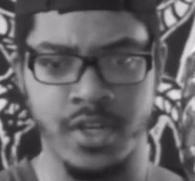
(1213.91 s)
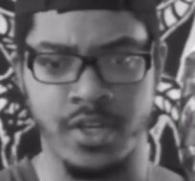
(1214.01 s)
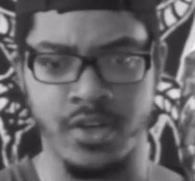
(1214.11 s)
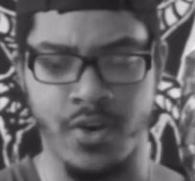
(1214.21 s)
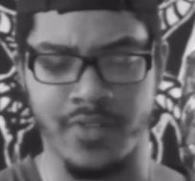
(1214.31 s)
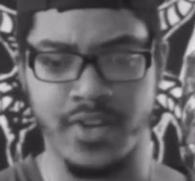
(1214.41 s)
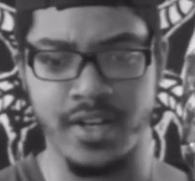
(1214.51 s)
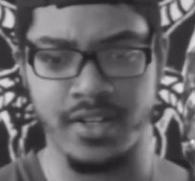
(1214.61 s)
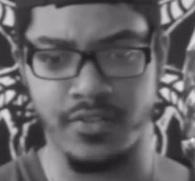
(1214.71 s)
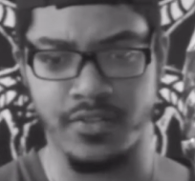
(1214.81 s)
You know, I've
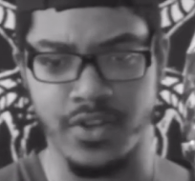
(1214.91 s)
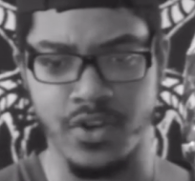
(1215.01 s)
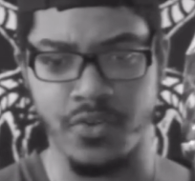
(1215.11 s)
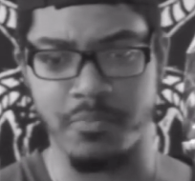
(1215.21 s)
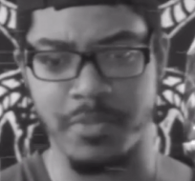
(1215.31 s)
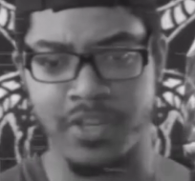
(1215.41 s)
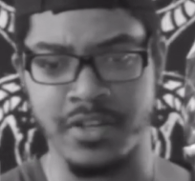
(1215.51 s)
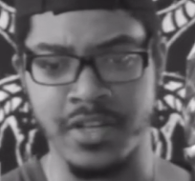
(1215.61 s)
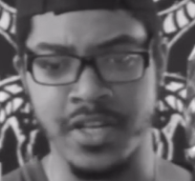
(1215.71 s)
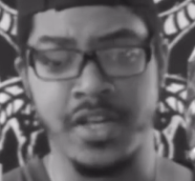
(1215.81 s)
kind of, you know,
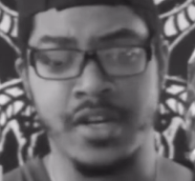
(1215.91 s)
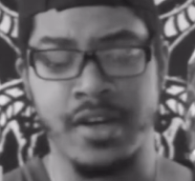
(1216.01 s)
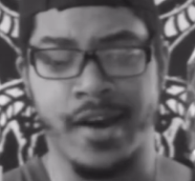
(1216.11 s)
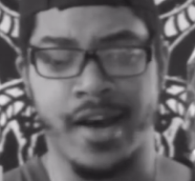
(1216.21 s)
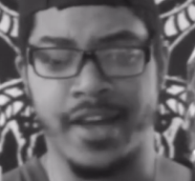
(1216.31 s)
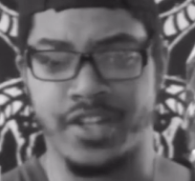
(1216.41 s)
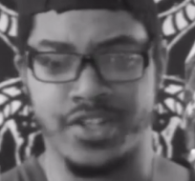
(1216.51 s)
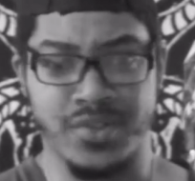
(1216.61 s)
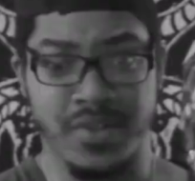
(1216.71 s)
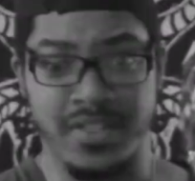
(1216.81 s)
been, I
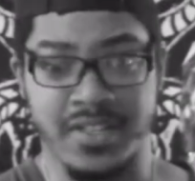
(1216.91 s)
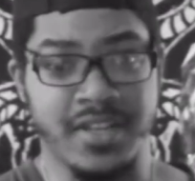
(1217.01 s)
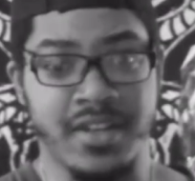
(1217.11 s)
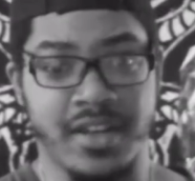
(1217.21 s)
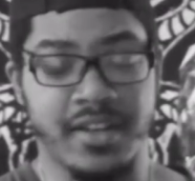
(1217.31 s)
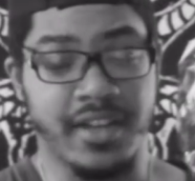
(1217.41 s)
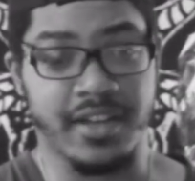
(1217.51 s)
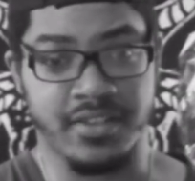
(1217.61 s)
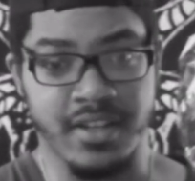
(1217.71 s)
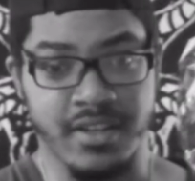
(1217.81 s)
guess you can say,
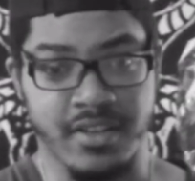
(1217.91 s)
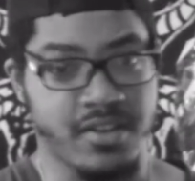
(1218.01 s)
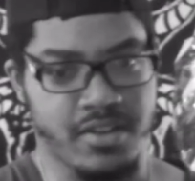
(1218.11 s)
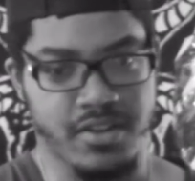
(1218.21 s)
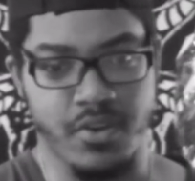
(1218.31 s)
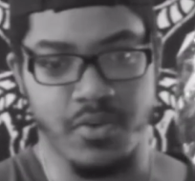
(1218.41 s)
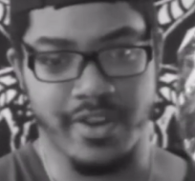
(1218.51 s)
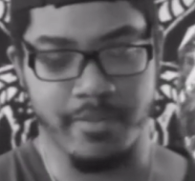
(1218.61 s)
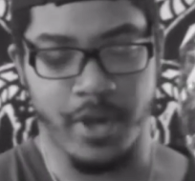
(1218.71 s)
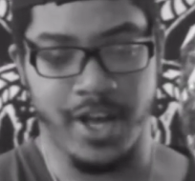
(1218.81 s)
neglecting, you know,
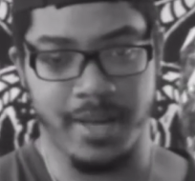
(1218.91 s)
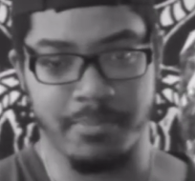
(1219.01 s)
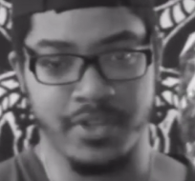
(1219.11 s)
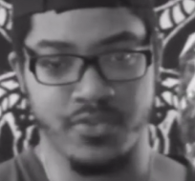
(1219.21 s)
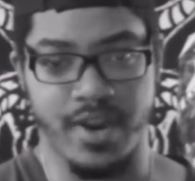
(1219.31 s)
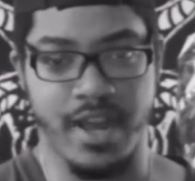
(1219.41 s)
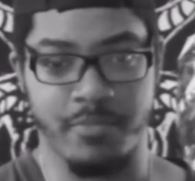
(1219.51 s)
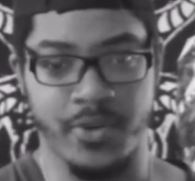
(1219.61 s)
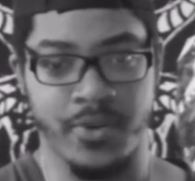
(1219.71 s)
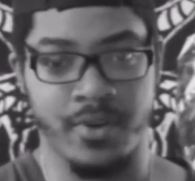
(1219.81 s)
hip-hop and
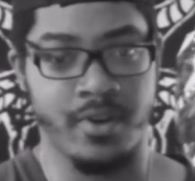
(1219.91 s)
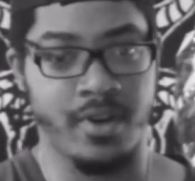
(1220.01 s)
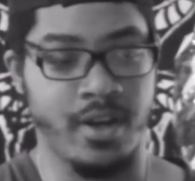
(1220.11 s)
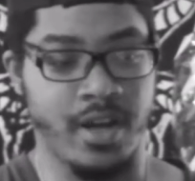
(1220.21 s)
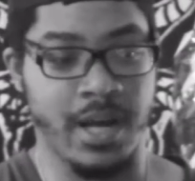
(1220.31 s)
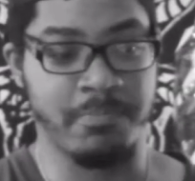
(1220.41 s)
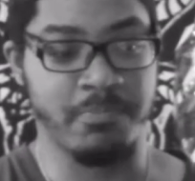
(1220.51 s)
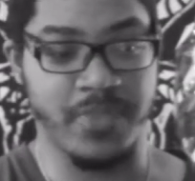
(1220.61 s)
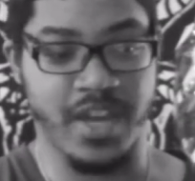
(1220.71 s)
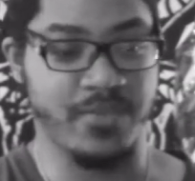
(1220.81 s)
rap
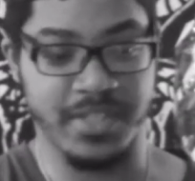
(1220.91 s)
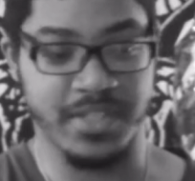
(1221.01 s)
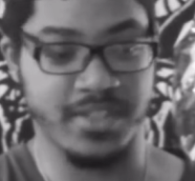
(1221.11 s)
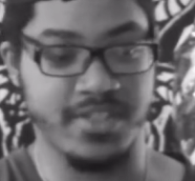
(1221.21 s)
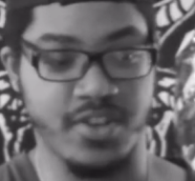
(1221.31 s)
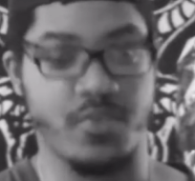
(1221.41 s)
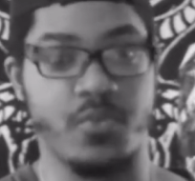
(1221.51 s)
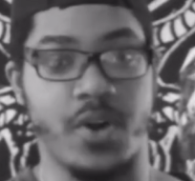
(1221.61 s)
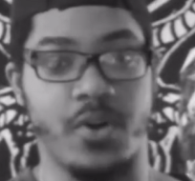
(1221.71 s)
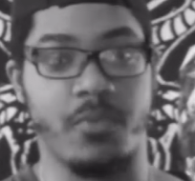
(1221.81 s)
ever since, you know,
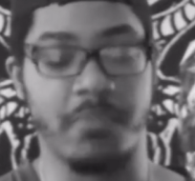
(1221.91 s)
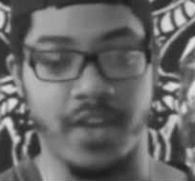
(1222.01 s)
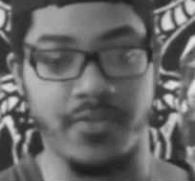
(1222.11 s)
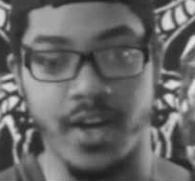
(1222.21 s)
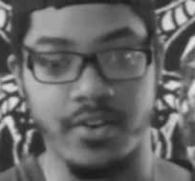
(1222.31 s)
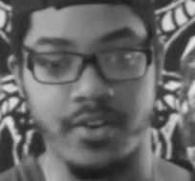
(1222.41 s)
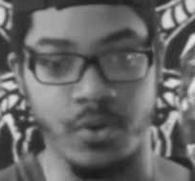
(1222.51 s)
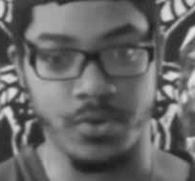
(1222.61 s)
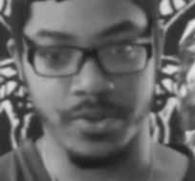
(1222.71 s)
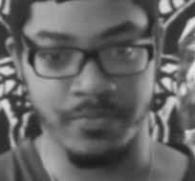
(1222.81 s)
well, I've gotten
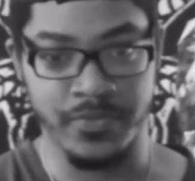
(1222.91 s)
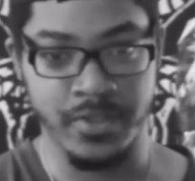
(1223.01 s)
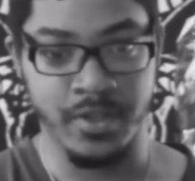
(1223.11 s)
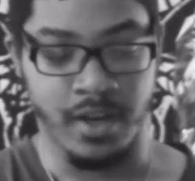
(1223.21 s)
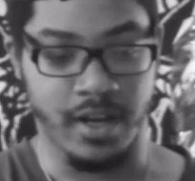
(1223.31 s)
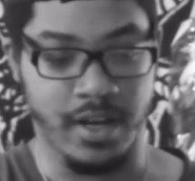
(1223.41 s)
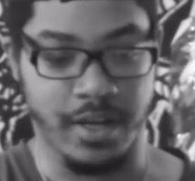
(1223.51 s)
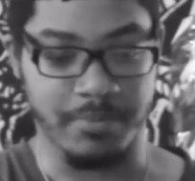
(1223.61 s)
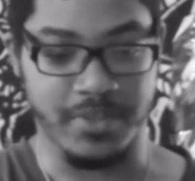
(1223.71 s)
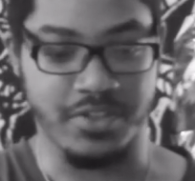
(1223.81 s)
older.
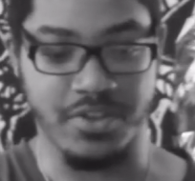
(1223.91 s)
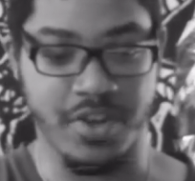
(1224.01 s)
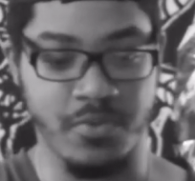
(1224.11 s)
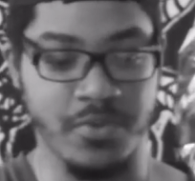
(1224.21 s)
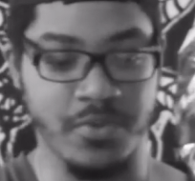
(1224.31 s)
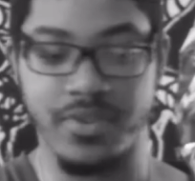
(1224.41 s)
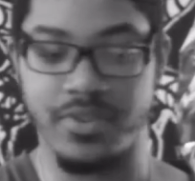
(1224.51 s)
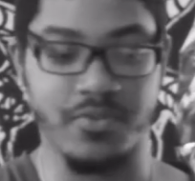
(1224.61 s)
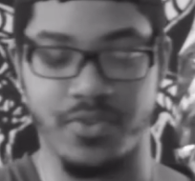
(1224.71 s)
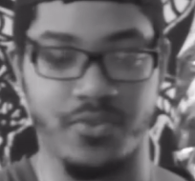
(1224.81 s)
Because, you know,
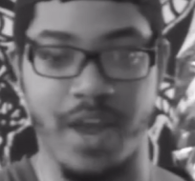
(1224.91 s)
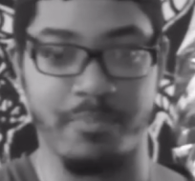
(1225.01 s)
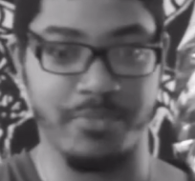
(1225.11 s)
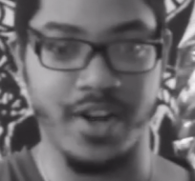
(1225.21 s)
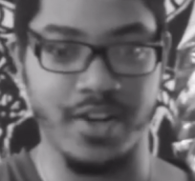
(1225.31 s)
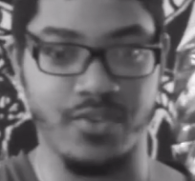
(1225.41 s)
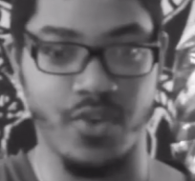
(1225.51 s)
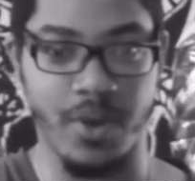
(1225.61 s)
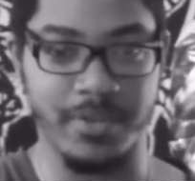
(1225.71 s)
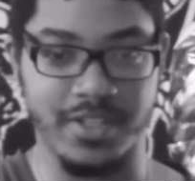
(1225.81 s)
the rap that I
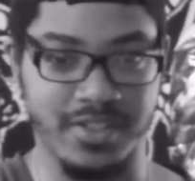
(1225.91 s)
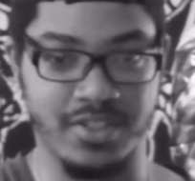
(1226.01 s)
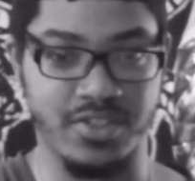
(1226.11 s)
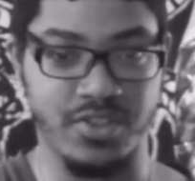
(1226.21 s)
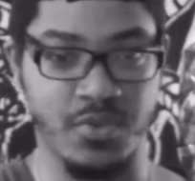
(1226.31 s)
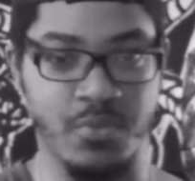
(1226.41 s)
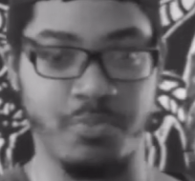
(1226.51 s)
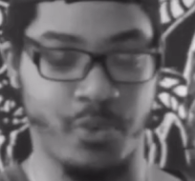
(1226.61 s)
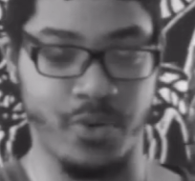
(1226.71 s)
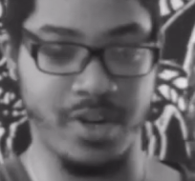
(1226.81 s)
grew up listening to
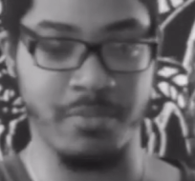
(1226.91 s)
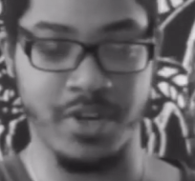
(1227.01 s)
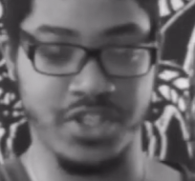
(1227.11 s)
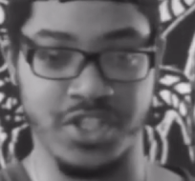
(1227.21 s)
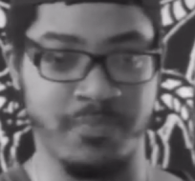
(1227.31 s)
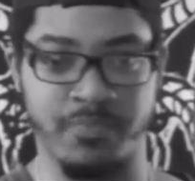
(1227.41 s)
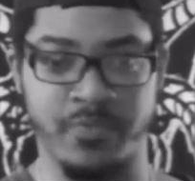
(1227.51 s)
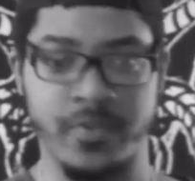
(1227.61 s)
pretty much